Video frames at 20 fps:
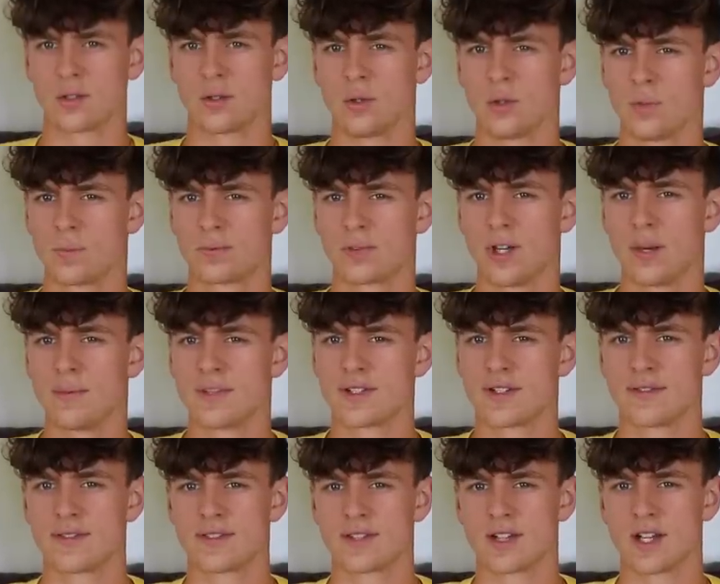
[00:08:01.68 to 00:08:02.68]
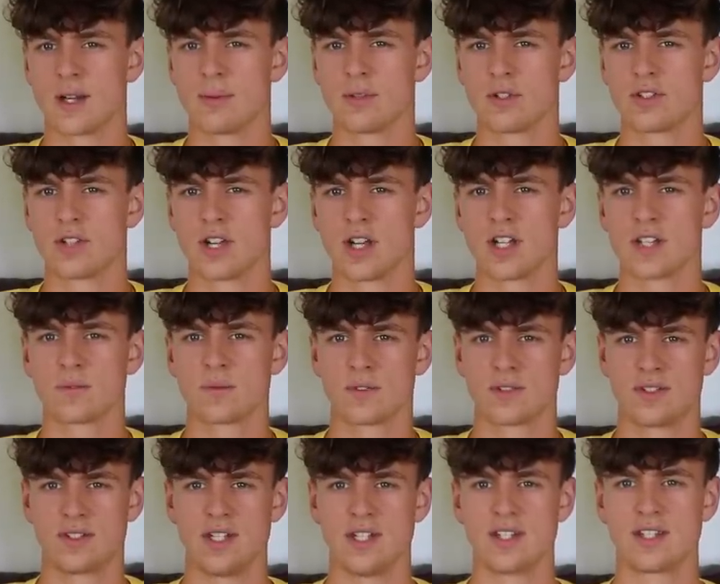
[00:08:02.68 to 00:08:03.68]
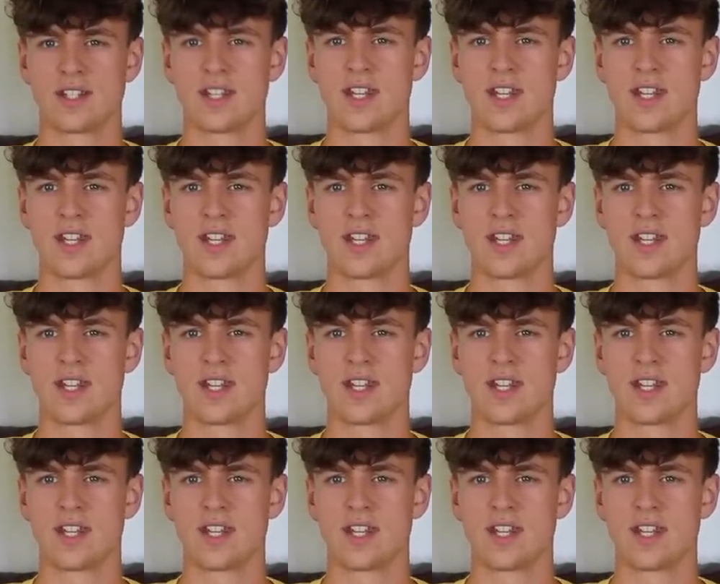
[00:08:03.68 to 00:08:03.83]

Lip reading: the whole premise of Cyber Chase was these